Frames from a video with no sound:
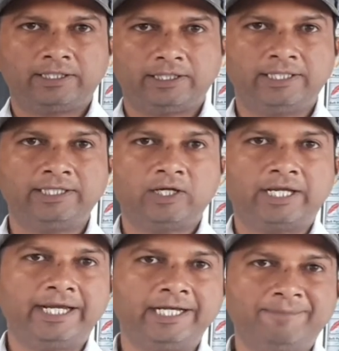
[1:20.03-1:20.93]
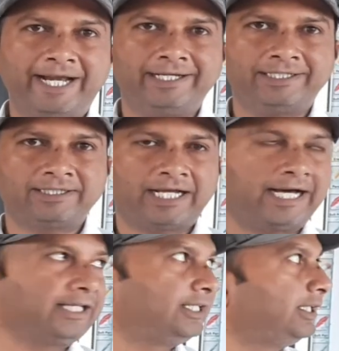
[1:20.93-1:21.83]
in 8 planets,
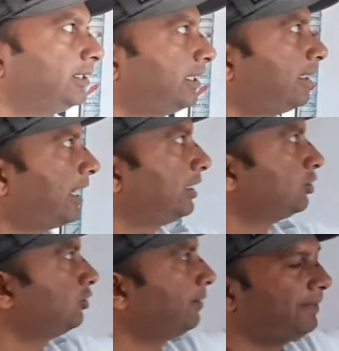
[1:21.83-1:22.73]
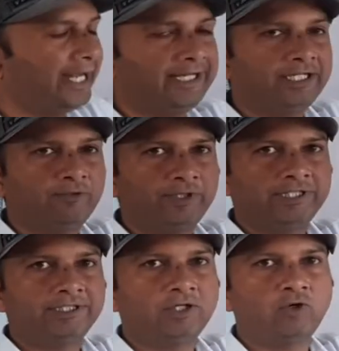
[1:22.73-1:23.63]
Earth is also the planet
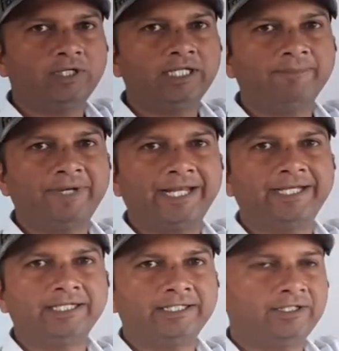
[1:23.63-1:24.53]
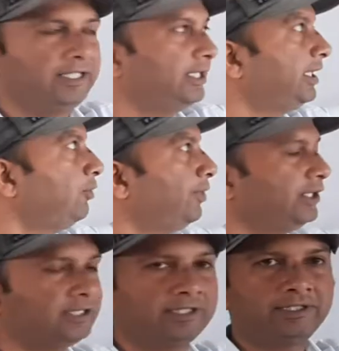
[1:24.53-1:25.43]
which is the only planet in
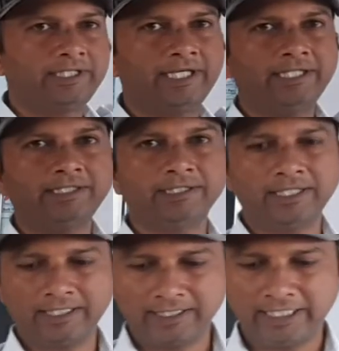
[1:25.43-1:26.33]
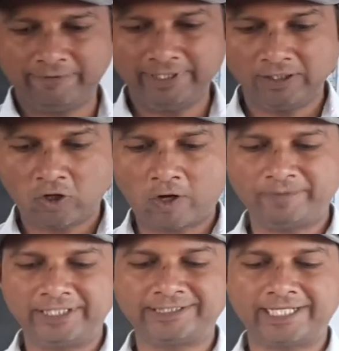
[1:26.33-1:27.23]
which there is living
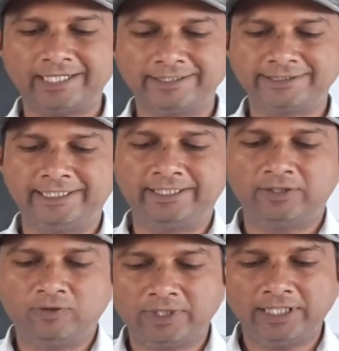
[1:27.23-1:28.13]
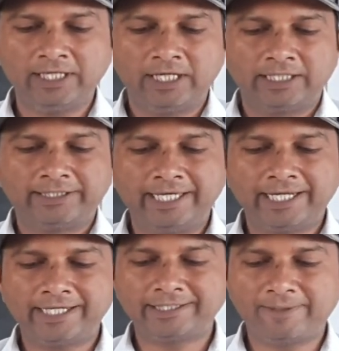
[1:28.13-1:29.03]
objects are seen. Okay,
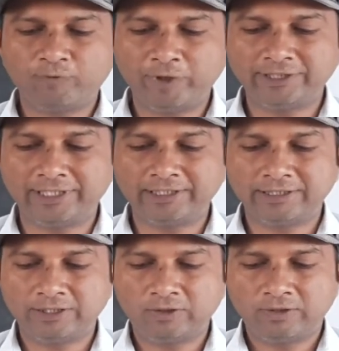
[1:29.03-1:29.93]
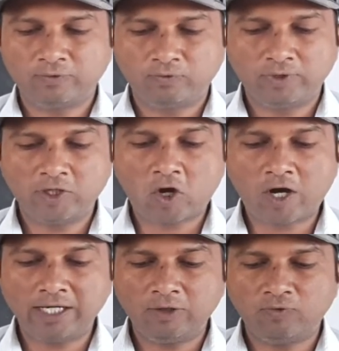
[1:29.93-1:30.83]
there are some questions we
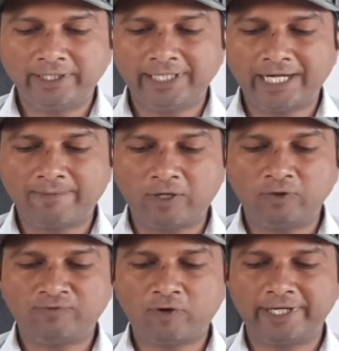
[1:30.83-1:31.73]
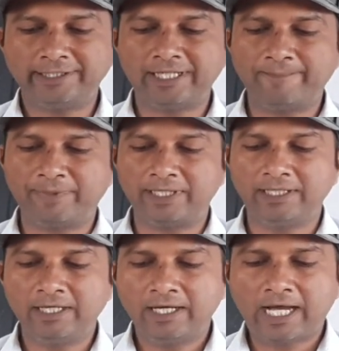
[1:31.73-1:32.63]
all wonder about. For example,
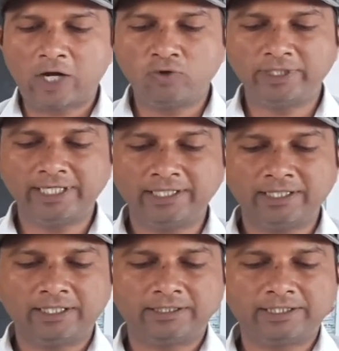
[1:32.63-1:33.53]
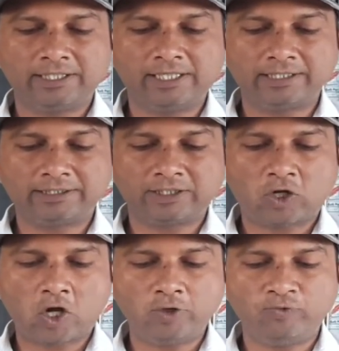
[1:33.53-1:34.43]
how did the
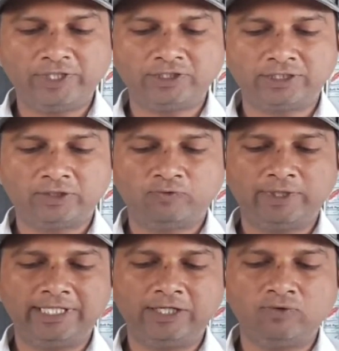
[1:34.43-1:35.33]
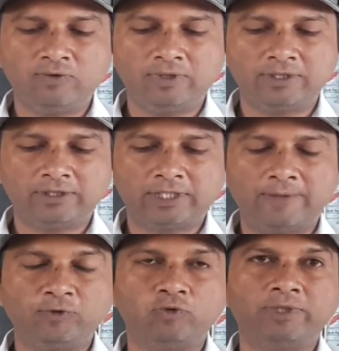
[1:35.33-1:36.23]
earth on which we live
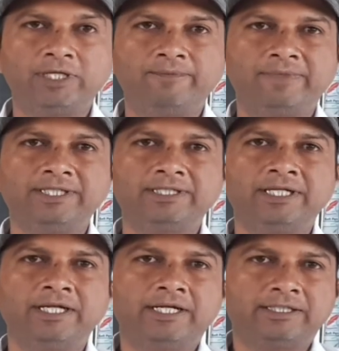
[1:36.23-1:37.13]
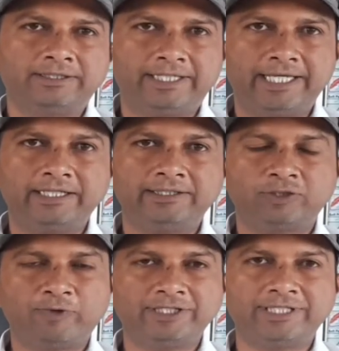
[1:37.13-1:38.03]
come to be? Means there
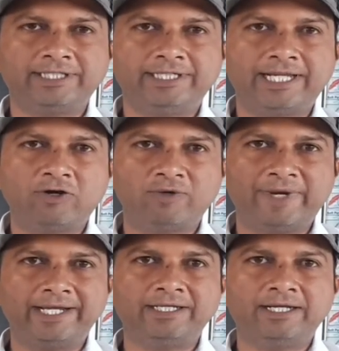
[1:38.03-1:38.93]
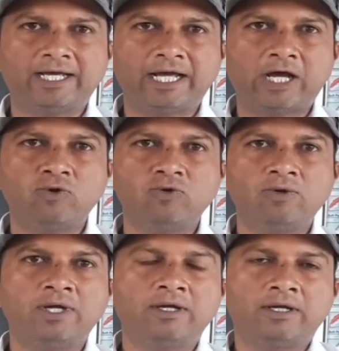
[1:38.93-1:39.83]
is question in our mind how
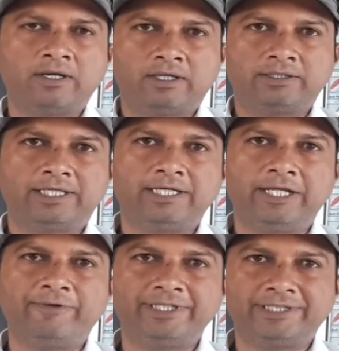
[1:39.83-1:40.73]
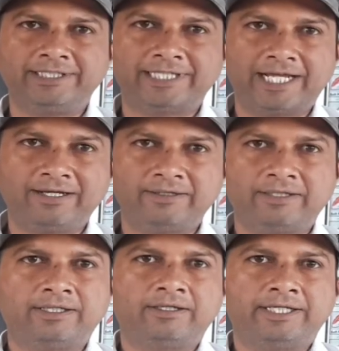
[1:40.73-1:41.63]
the living things are
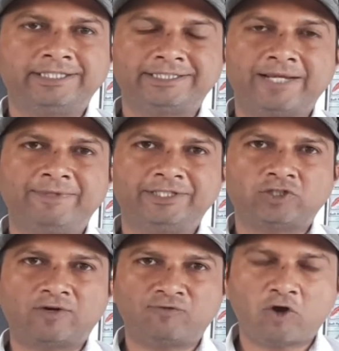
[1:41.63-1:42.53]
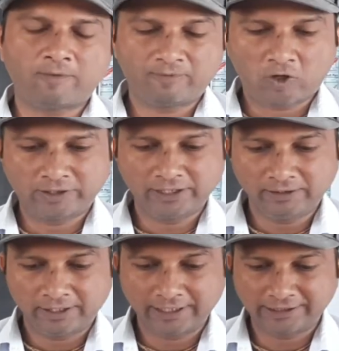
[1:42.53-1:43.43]
established or formed on the
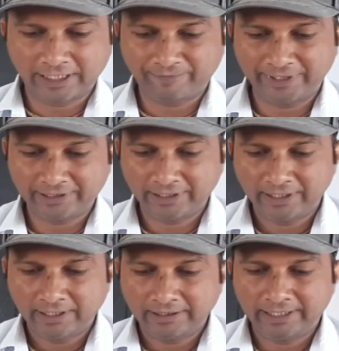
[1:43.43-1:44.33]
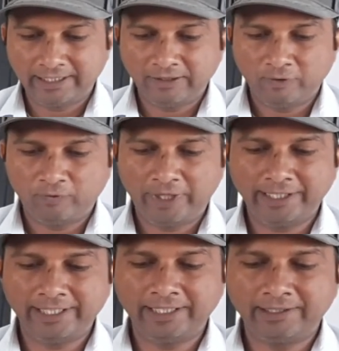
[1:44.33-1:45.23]
earth's surface. Then
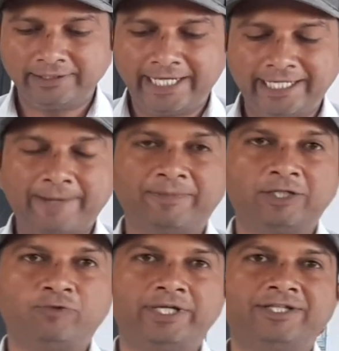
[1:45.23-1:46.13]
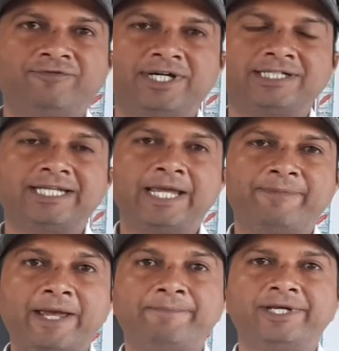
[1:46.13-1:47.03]
when did that happen? When the first
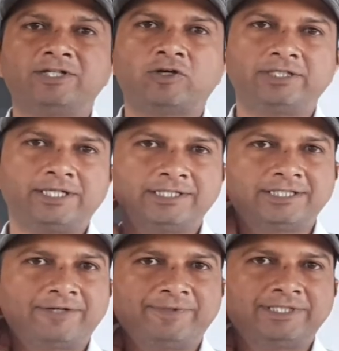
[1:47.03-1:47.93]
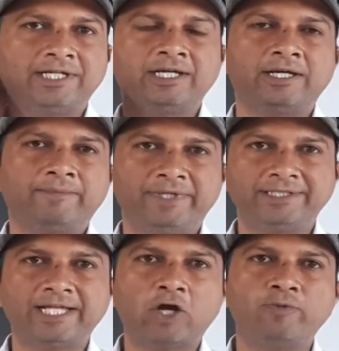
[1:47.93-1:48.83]
life appears on the earth's surface?
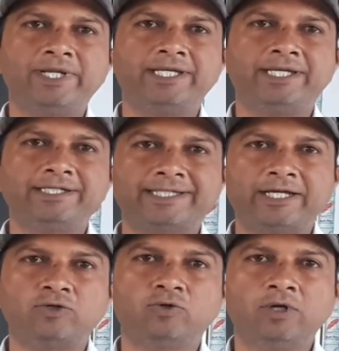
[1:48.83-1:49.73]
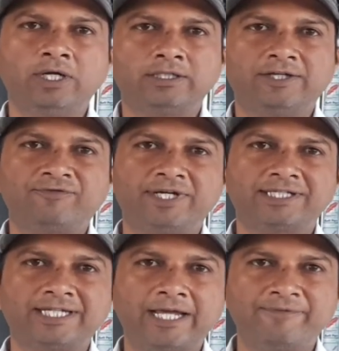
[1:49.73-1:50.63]
Means how many years ago the
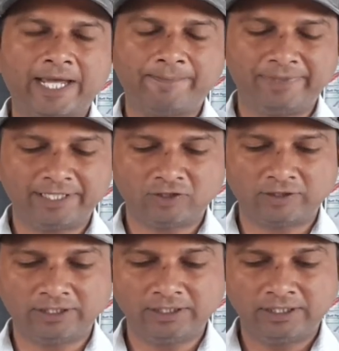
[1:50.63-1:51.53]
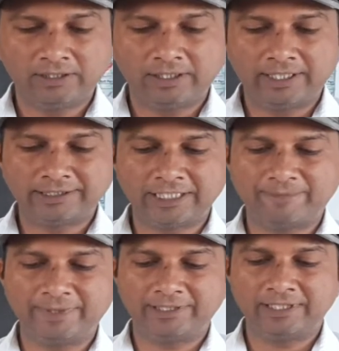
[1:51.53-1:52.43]
first life appears on the earth's
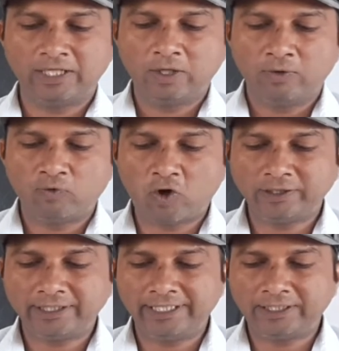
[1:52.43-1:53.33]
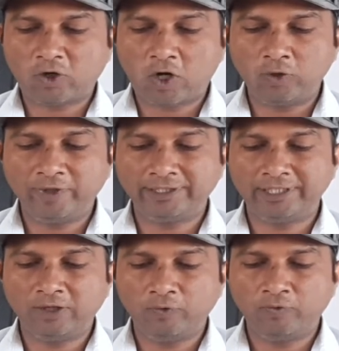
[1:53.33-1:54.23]
surface? Was it always
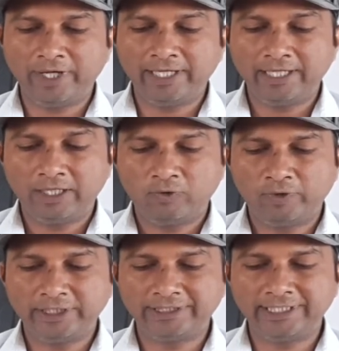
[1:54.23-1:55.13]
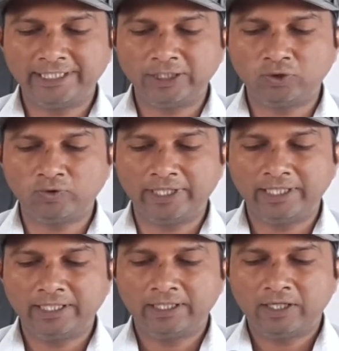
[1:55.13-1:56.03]
the way we see it
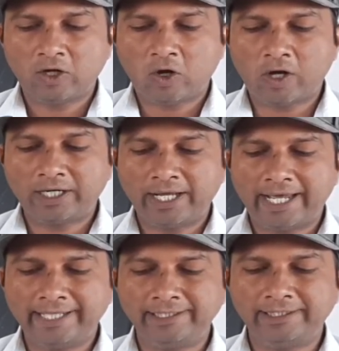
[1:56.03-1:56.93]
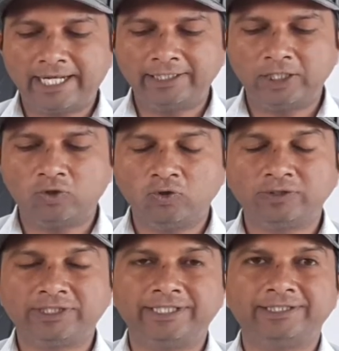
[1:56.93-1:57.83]
today, or has it
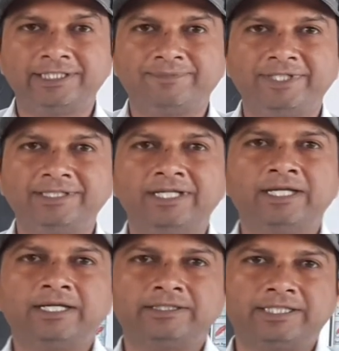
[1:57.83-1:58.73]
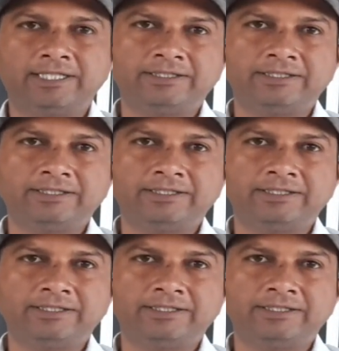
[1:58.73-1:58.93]
undergone changes? Means the